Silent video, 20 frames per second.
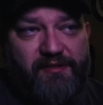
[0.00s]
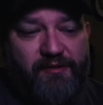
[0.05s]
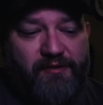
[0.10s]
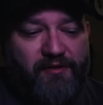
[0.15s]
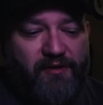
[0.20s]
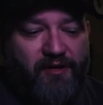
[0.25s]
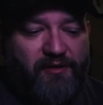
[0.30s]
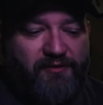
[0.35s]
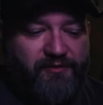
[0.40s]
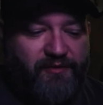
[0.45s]
You
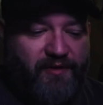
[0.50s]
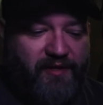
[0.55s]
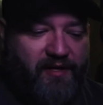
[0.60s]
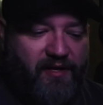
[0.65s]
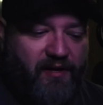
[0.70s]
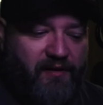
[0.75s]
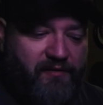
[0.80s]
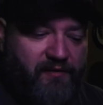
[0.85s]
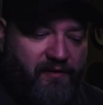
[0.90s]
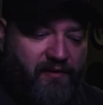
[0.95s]
can also get
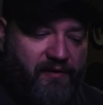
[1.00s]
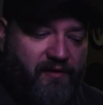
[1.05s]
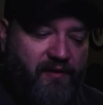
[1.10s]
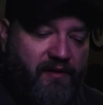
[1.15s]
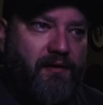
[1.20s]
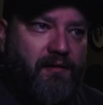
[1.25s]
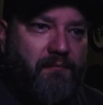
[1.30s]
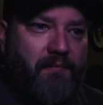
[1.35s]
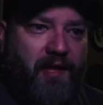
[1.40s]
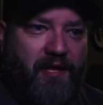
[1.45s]
other
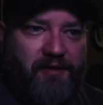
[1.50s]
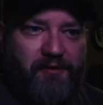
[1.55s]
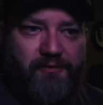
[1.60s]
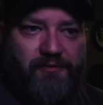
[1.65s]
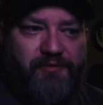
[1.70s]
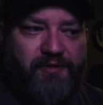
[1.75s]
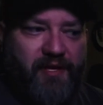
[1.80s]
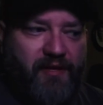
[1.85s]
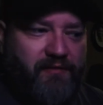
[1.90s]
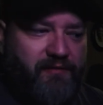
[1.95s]

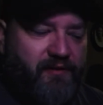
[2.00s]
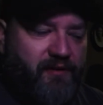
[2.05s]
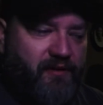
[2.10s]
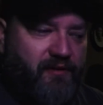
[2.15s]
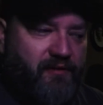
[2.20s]
manuals out there